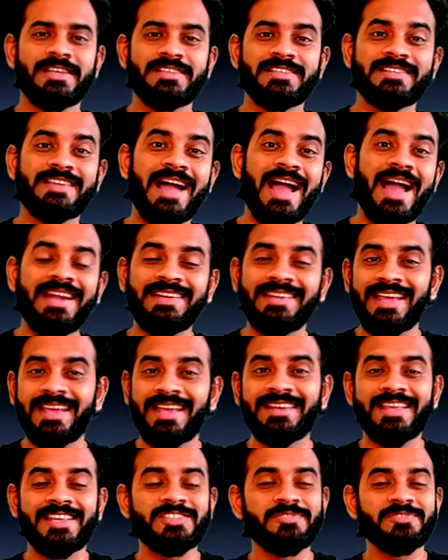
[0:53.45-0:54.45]
Sky10
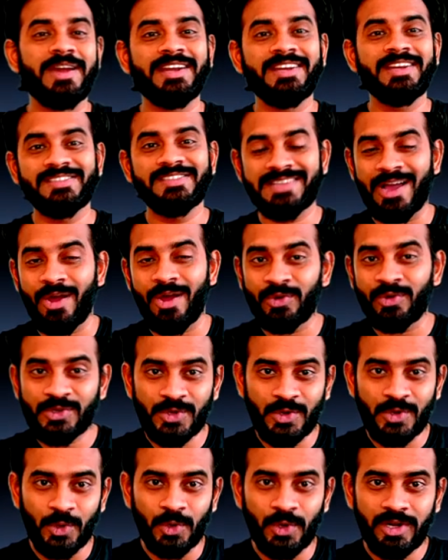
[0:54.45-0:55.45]
is my discount
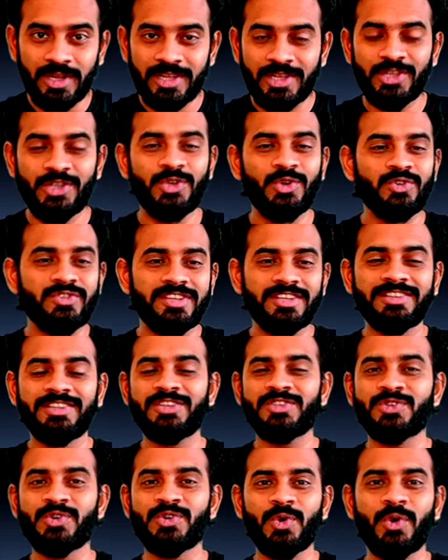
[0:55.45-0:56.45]
code. Using this
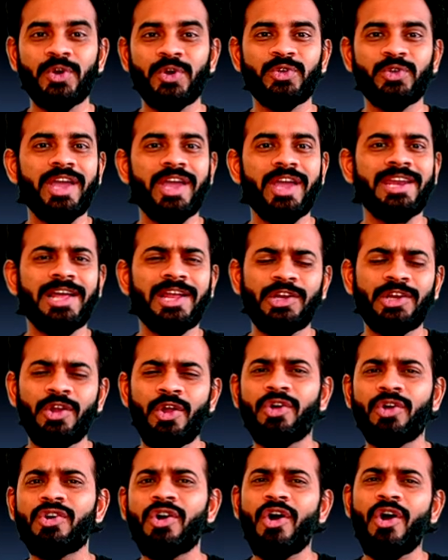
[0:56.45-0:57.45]
code, you can
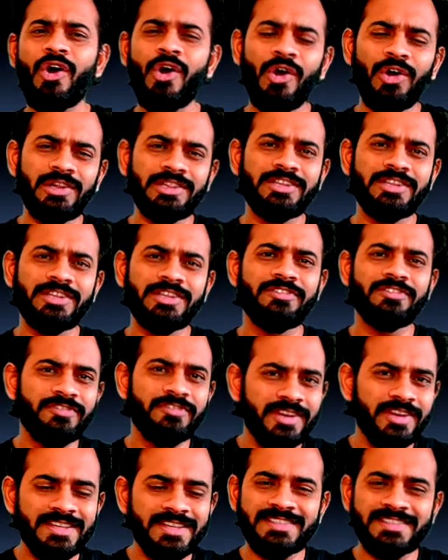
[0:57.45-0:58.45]
unlock all the free
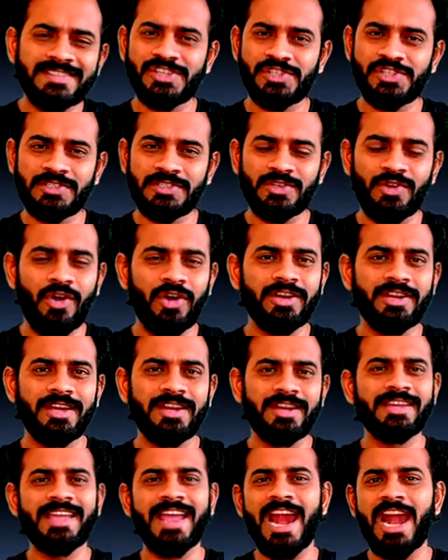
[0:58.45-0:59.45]
sessions on
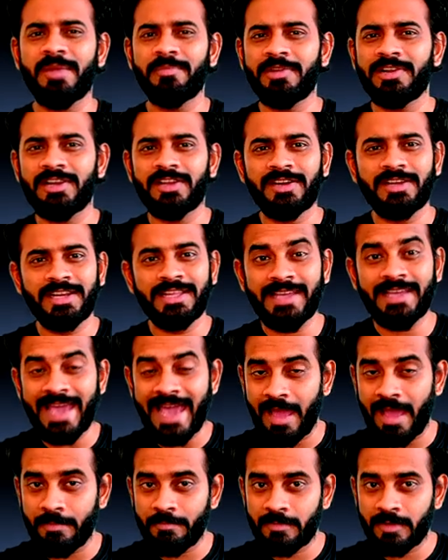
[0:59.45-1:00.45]
Unacademy Learning
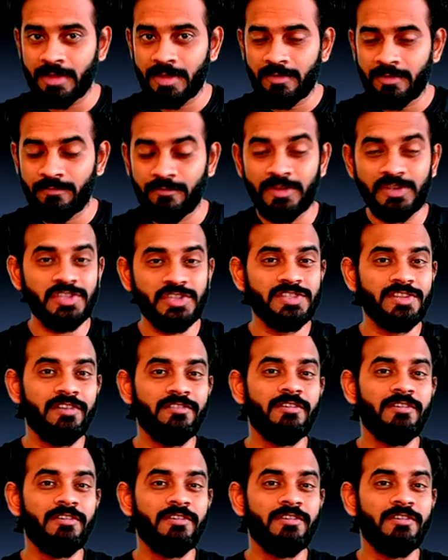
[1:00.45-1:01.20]
app, which is an